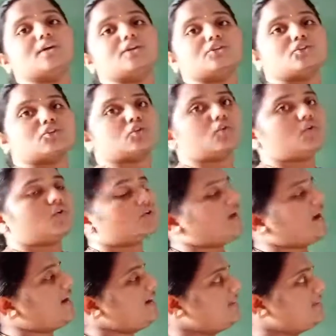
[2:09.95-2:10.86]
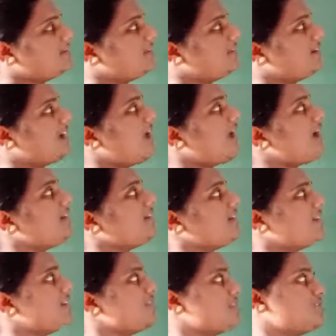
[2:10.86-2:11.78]
Solenoid,
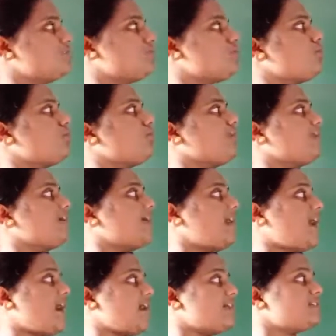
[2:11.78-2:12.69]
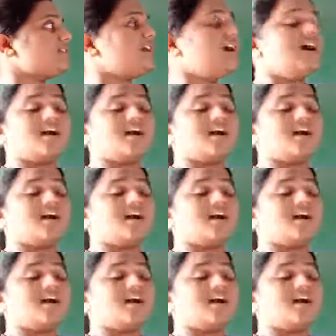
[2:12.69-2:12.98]
and this solenoid has